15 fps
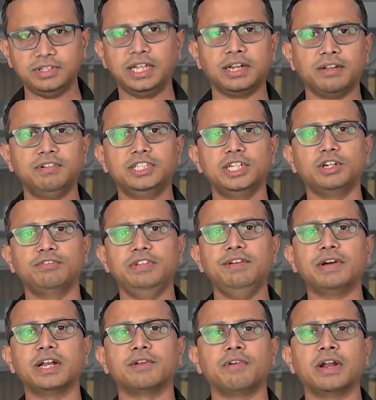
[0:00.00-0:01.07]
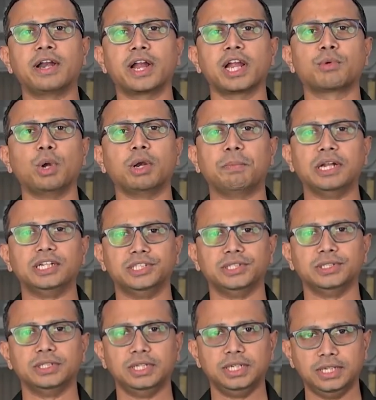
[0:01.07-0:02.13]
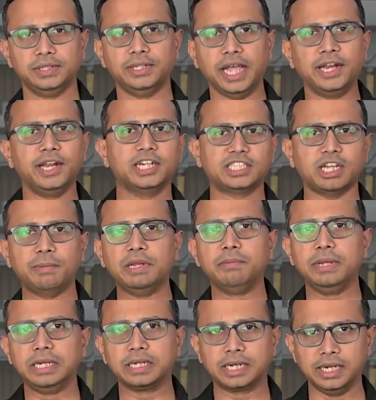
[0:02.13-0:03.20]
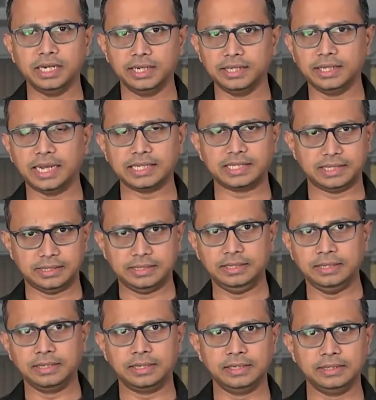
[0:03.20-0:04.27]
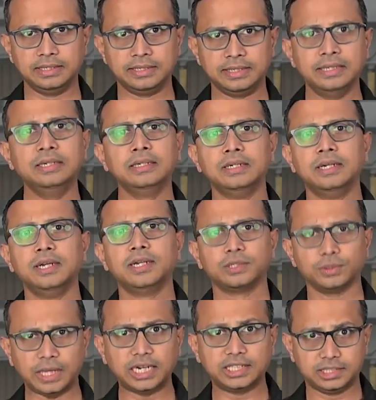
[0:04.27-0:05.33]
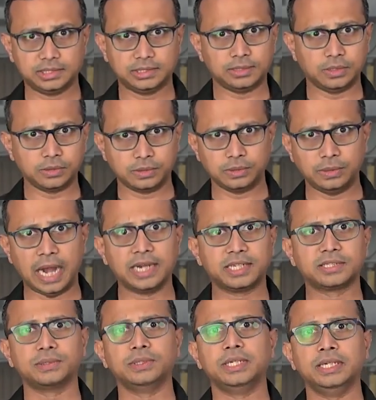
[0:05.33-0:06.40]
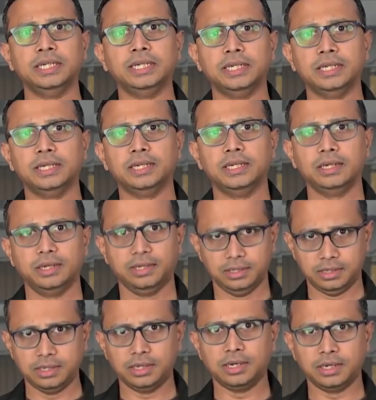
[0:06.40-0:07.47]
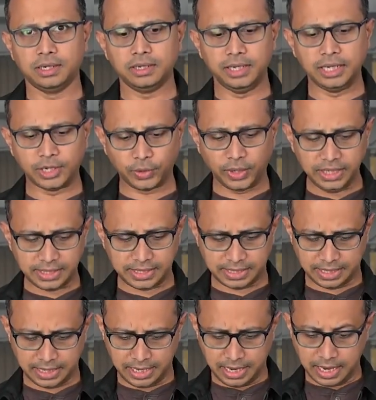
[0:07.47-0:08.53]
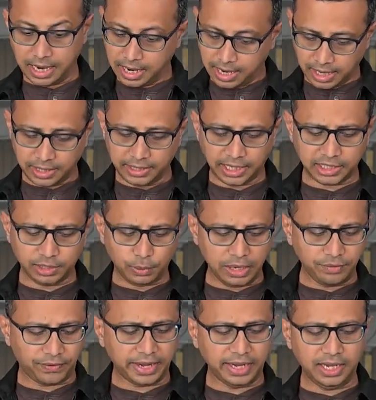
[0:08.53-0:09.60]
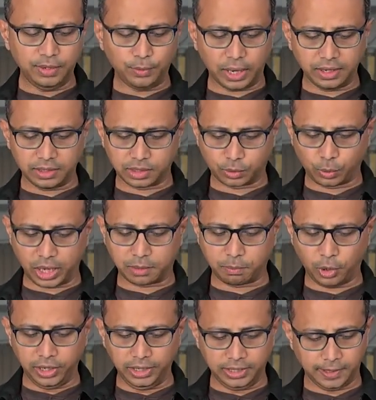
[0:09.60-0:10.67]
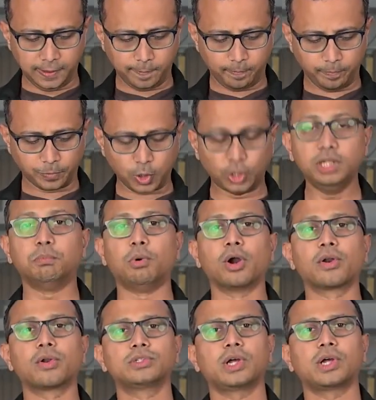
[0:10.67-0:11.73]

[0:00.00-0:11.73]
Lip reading: revision of the one rank one pension. The arrears have been cleared in the last year and this year, so that's also adds to the increase. And the other one, finally, one quick point on the borders